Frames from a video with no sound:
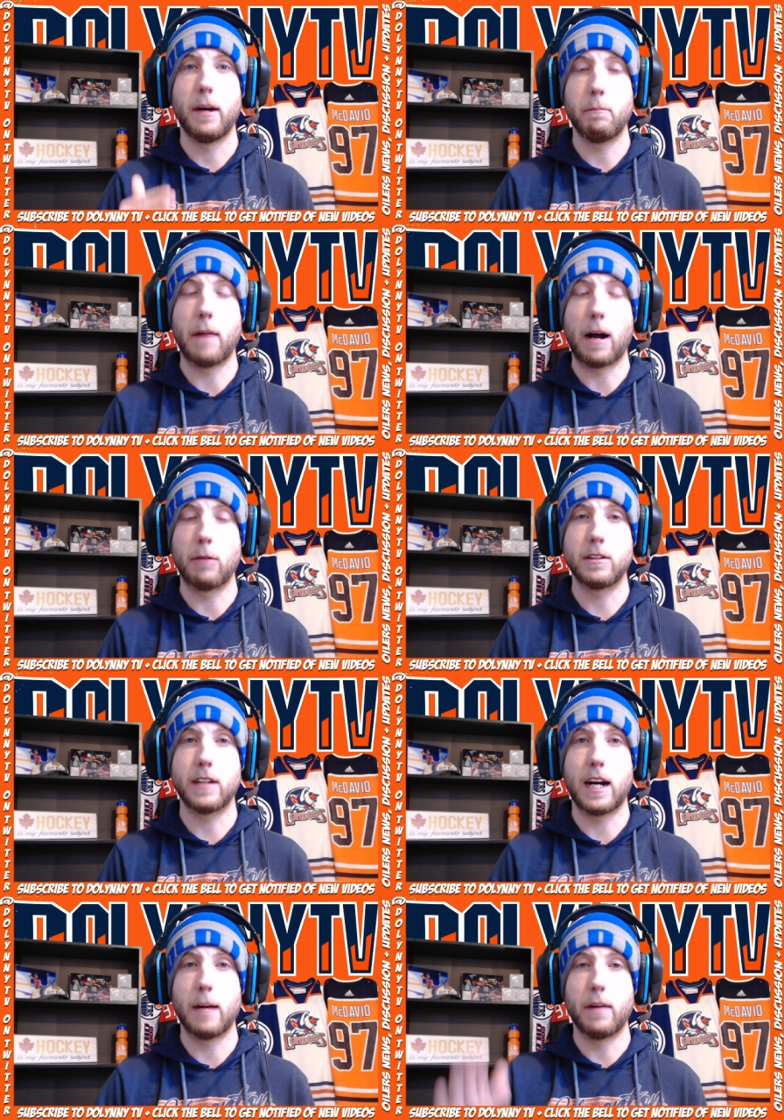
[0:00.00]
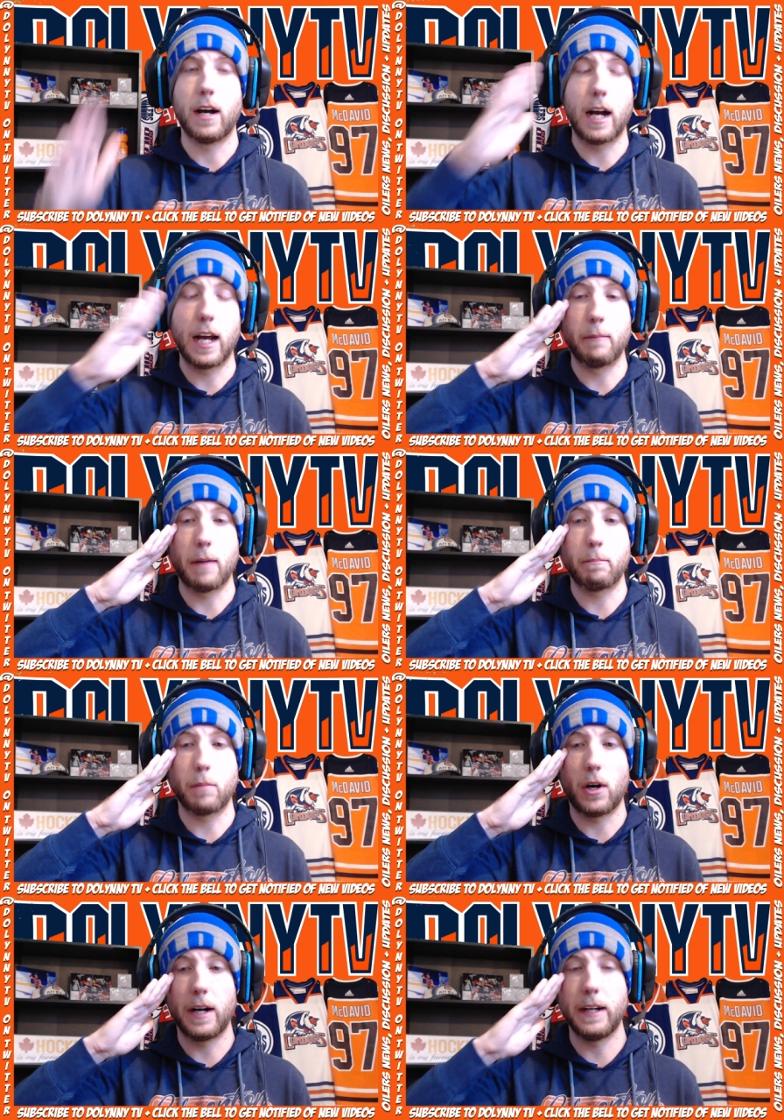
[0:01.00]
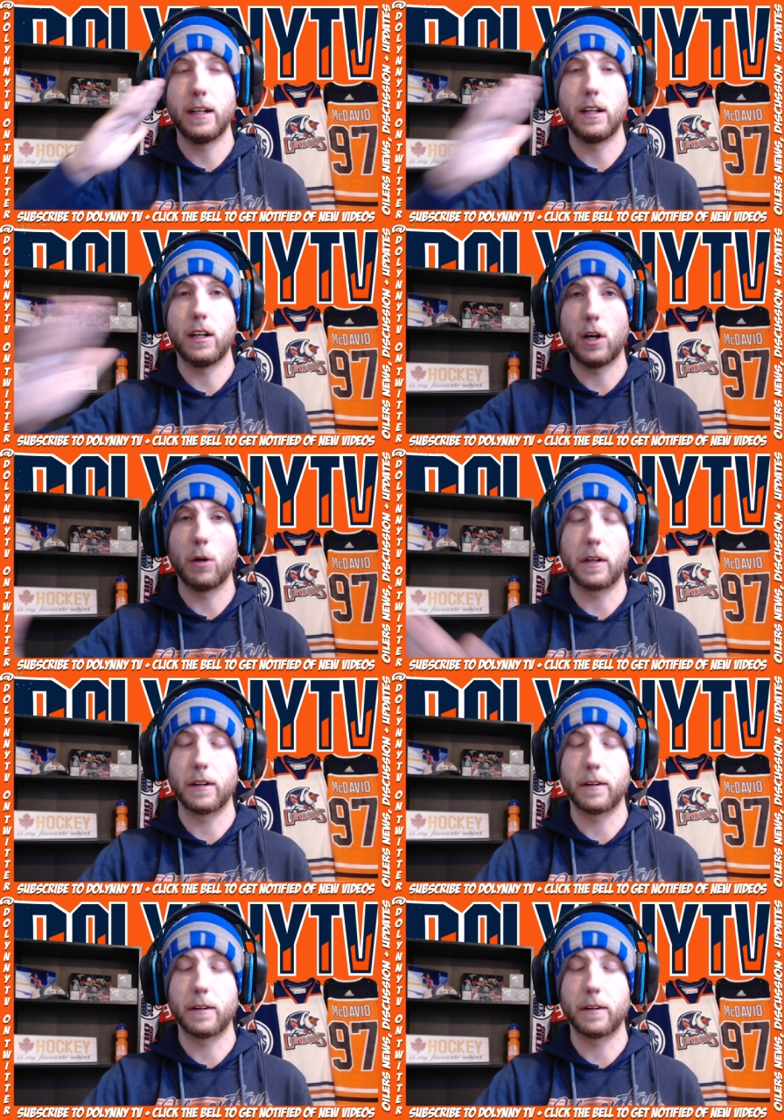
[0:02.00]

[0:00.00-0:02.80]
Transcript: Mountain Time. I am up on out of here.